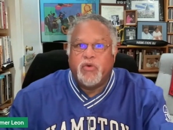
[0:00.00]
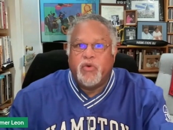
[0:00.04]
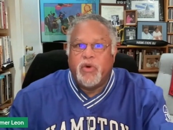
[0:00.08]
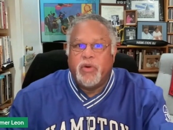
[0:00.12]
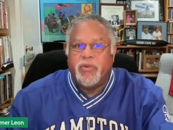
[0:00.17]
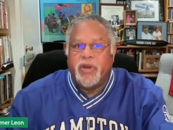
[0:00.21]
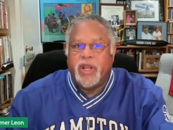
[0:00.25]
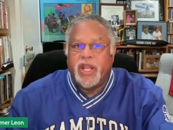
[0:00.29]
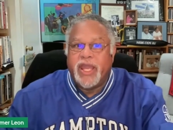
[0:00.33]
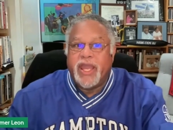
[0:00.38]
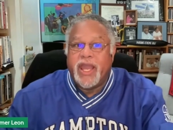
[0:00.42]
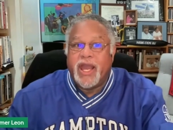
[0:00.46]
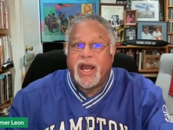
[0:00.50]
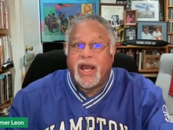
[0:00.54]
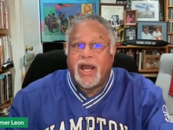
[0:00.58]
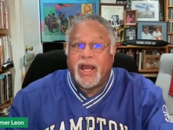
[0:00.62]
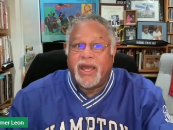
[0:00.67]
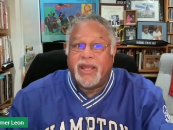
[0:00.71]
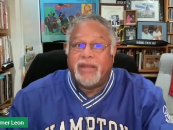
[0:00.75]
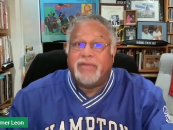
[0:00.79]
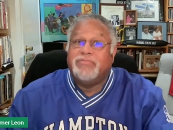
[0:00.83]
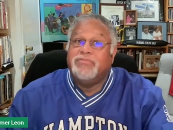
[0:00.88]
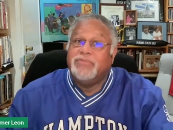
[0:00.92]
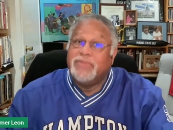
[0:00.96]
Wilmer
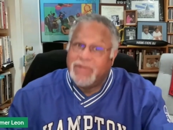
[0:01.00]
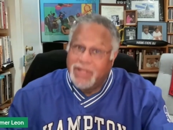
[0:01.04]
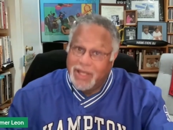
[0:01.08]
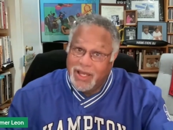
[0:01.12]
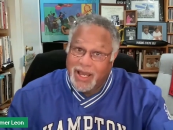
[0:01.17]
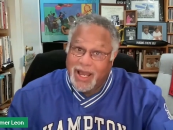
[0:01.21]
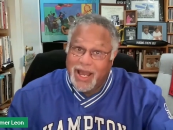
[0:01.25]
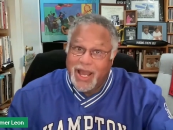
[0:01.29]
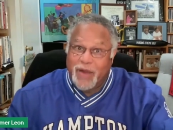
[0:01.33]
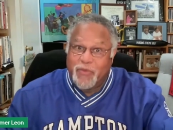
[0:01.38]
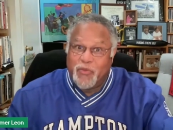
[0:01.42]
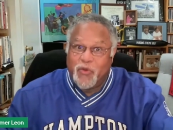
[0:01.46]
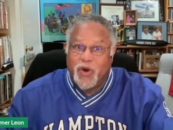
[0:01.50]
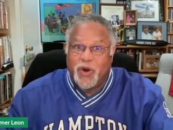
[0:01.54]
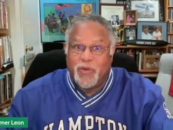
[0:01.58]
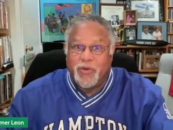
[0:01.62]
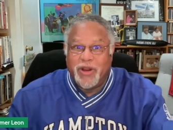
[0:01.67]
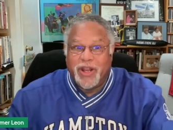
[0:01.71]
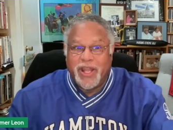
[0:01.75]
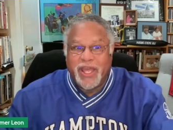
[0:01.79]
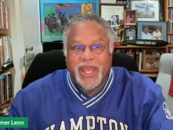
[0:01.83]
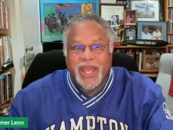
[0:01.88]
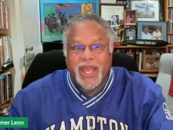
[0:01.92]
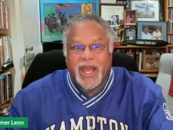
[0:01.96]
Leon. I'm
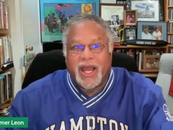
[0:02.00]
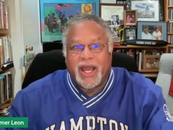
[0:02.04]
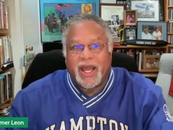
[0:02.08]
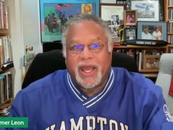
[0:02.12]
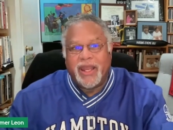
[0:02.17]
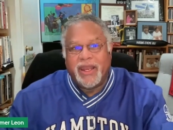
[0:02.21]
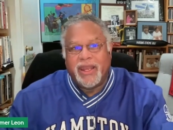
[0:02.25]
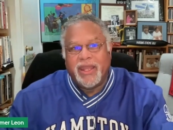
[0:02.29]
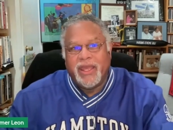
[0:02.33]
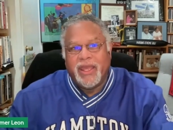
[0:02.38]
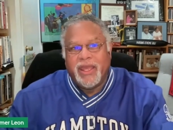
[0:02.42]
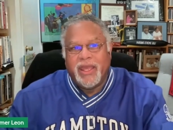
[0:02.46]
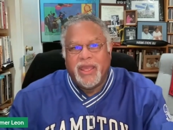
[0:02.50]
Wilmer Leon.